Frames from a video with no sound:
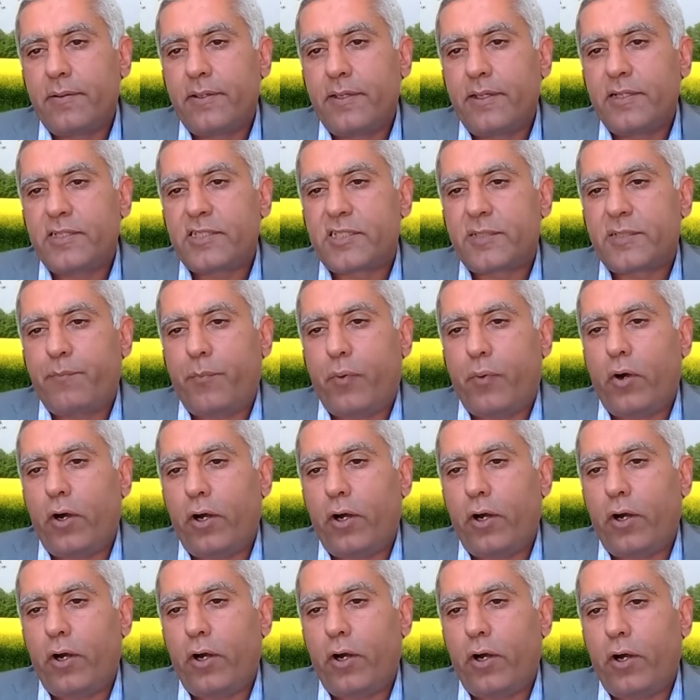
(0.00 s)
it's
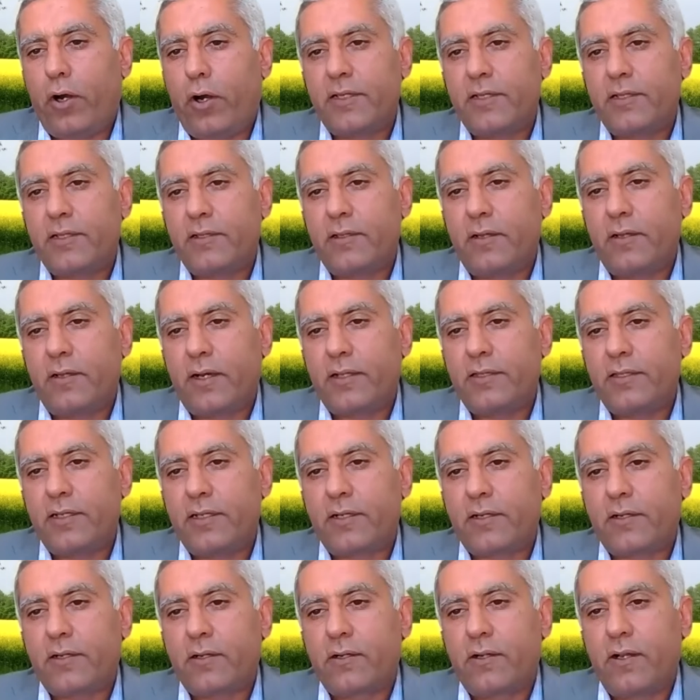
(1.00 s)
part of the
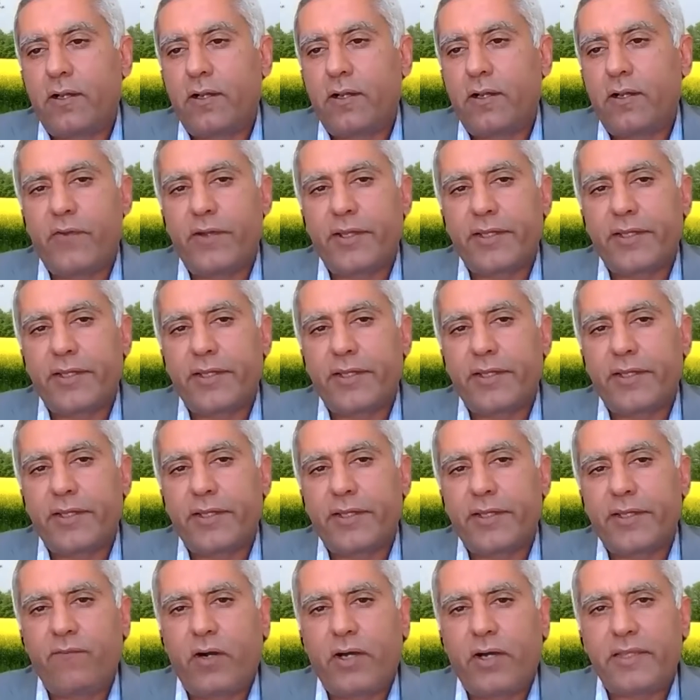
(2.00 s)
other conflicts.
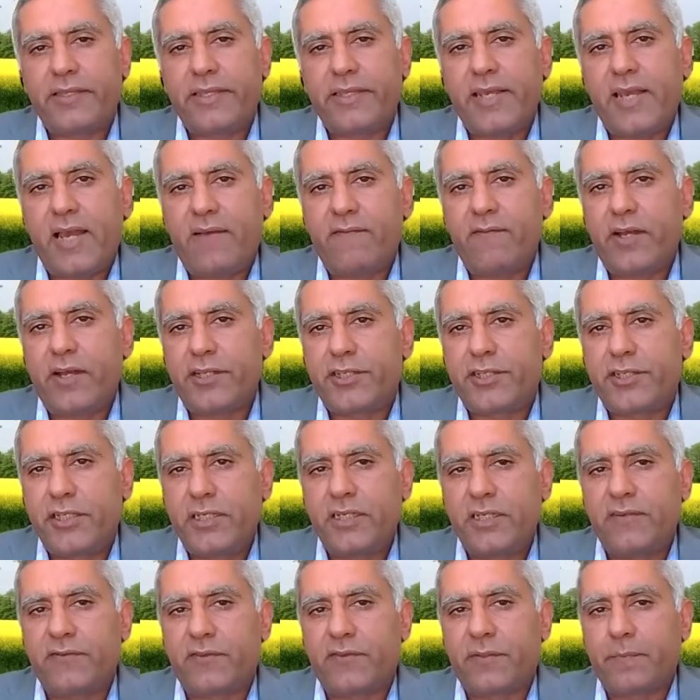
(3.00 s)
But what they have
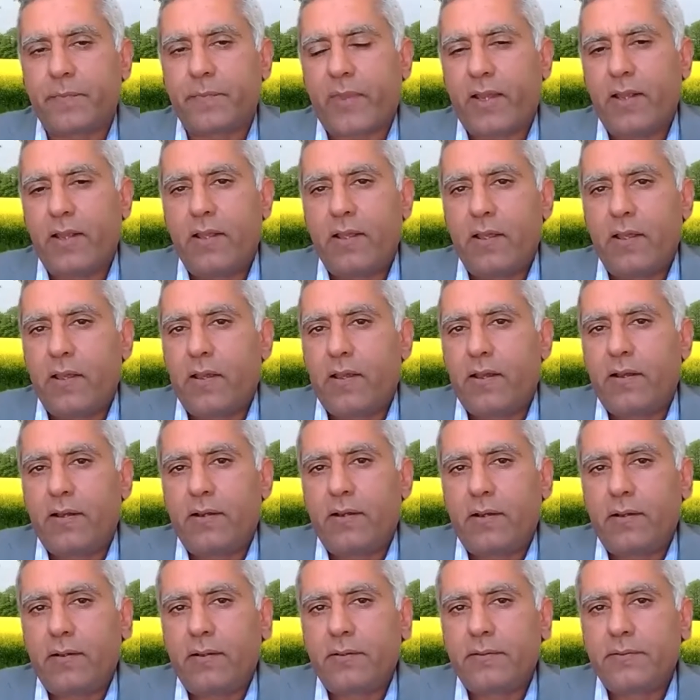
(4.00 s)
achieved,
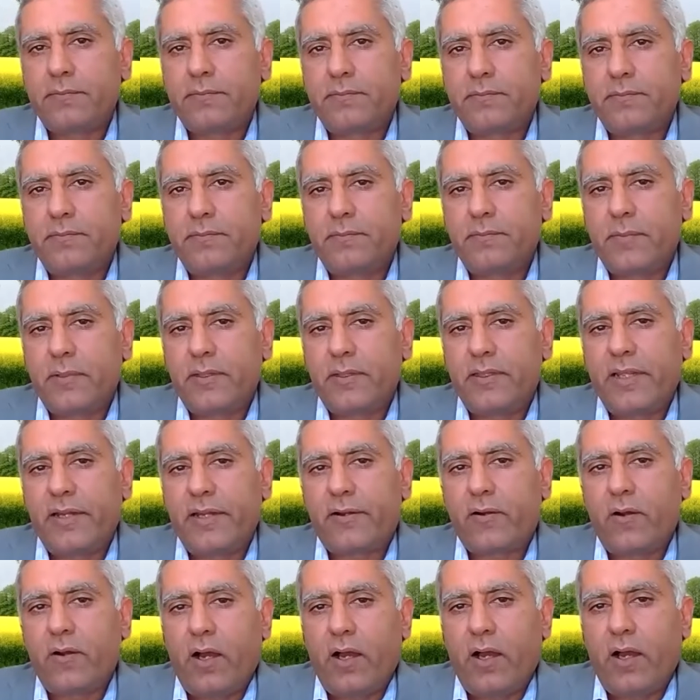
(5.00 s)
the
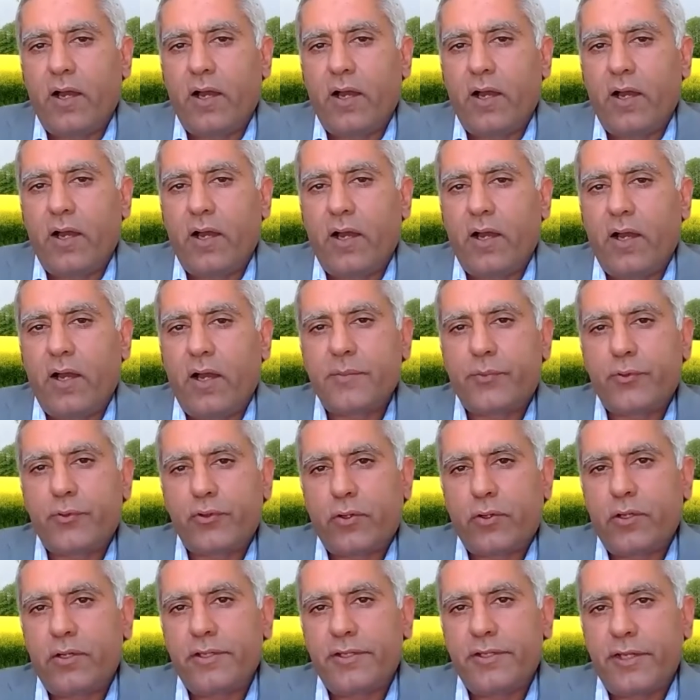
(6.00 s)
wrong
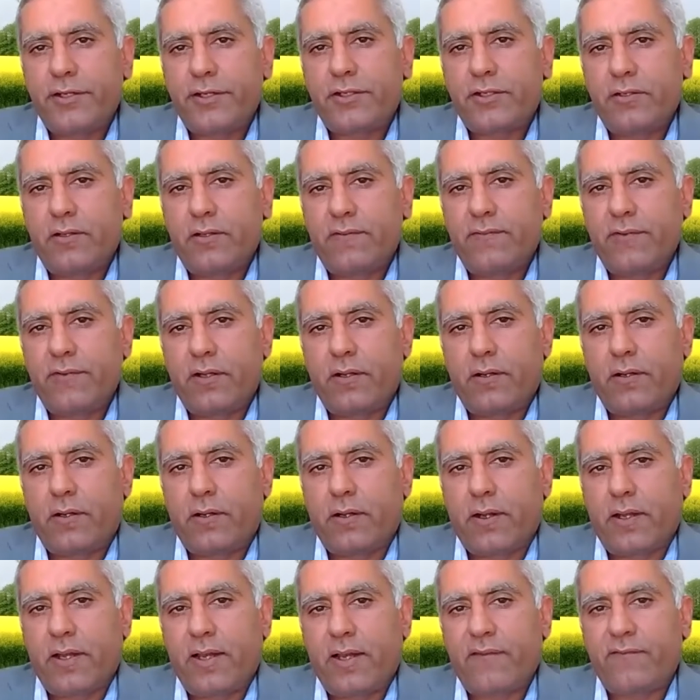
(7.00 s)
conceptualization of
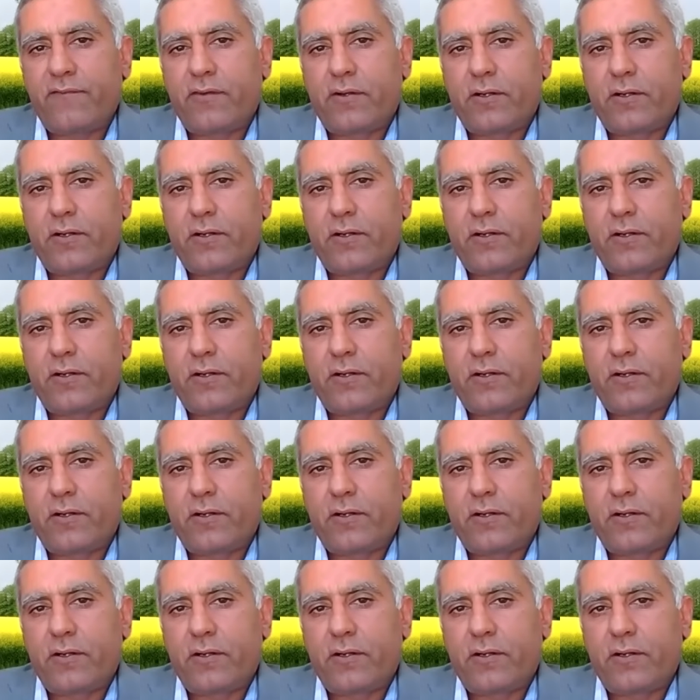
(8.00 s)
Iran have